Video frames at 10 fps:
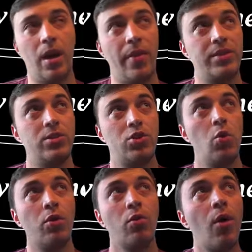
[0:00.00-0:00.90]
That's
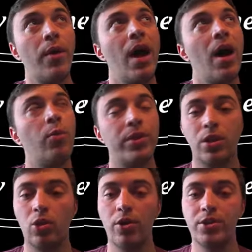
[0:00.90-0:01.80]
two in a row now with
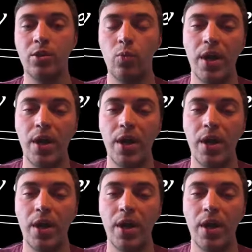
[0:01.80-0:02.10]
the Larson